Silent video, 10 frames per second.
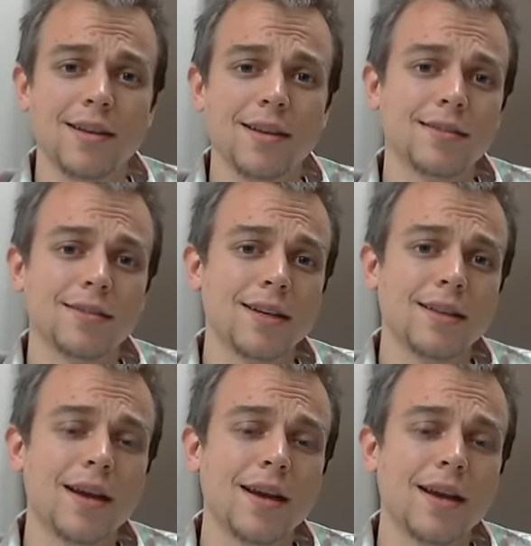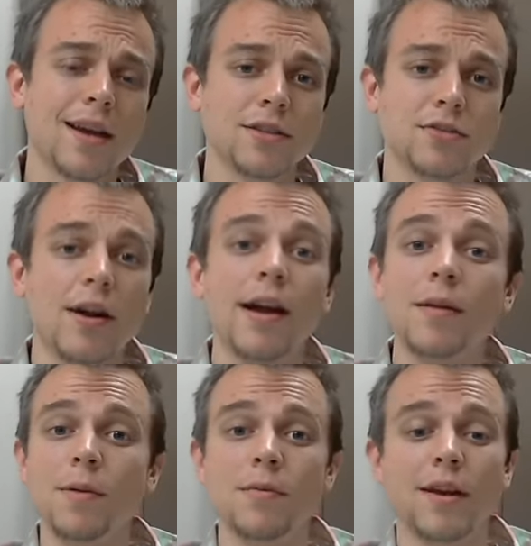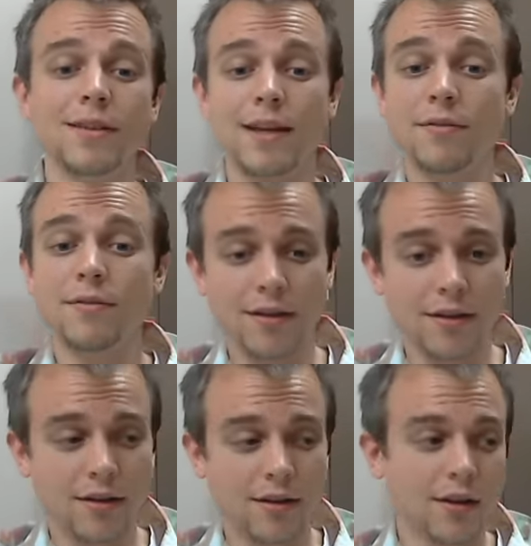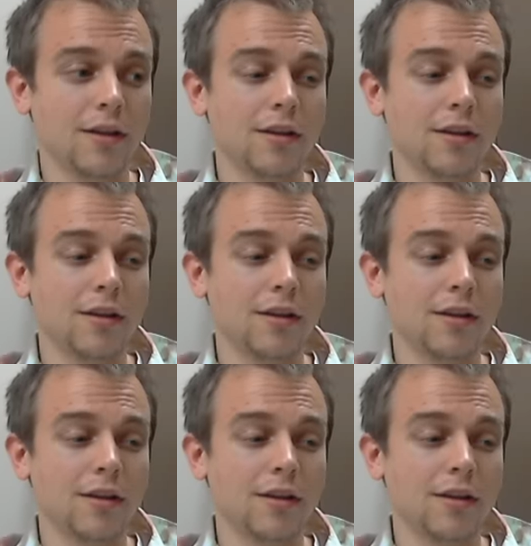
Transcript: things like that and just try to memorize everything.